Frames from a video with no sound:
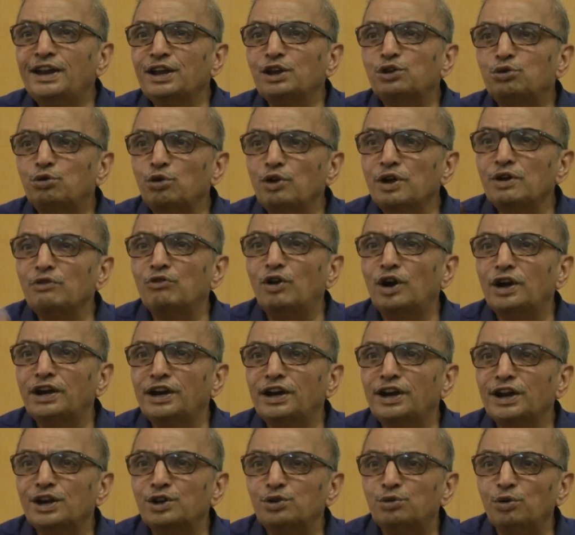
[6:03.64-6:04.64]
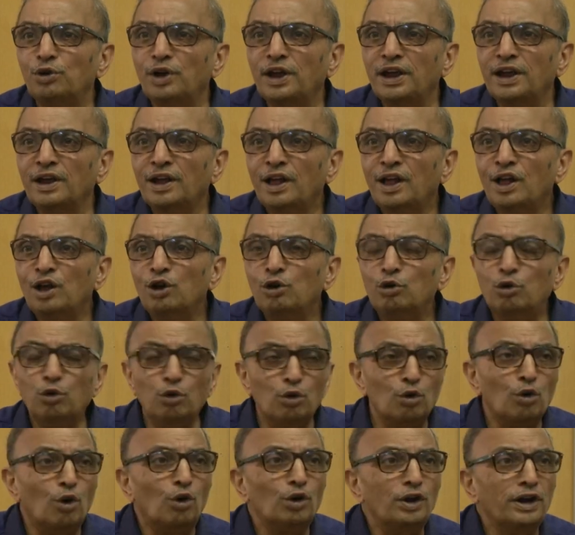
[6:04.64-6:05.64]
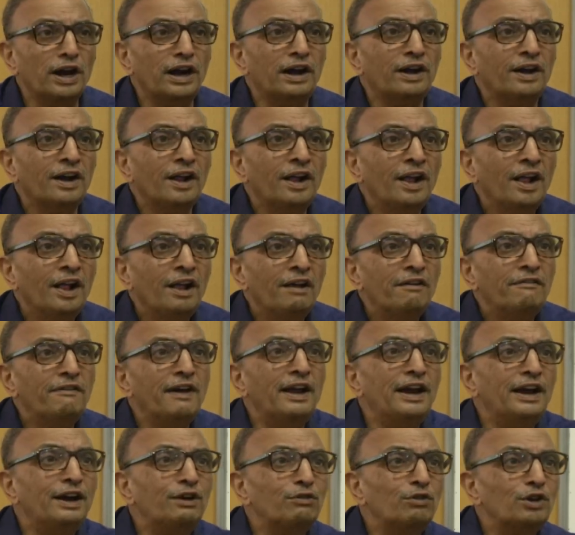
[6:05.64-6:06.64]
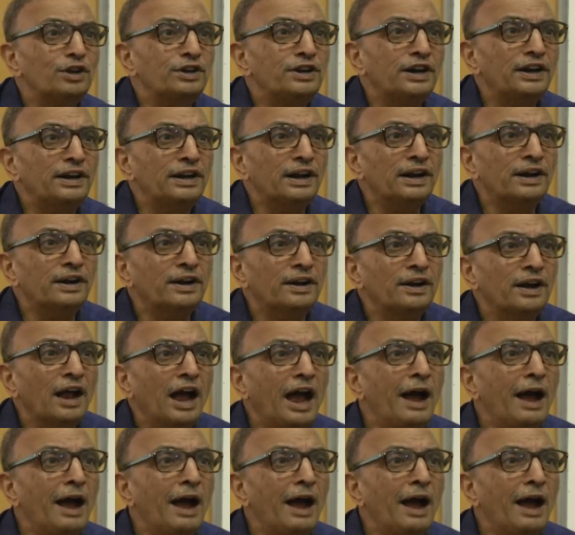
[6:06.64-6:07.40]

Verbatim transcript: is doing what it is doing, who wrote it, when it was written.